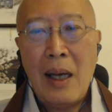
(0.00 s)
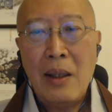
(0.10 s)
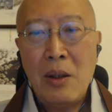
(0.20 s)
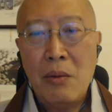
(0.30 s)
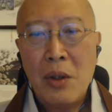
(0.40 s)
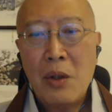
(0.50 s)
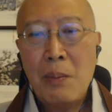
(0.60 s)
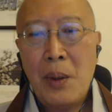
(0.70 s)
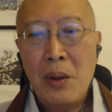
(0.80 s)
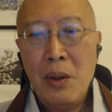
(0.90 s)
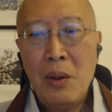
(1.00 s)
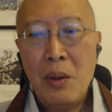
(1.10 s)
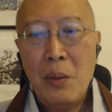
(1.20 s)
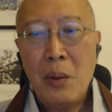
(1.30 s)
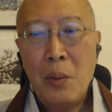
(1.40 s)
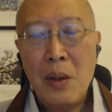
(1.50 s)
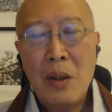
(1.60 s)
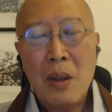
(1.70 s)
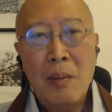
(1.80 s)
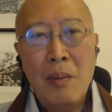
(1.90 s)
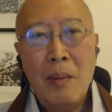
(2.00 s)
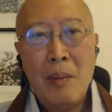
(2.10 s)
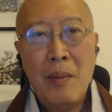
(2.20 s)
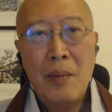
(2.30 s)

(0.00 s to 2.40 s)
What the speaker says: And you respond to it with wisdom,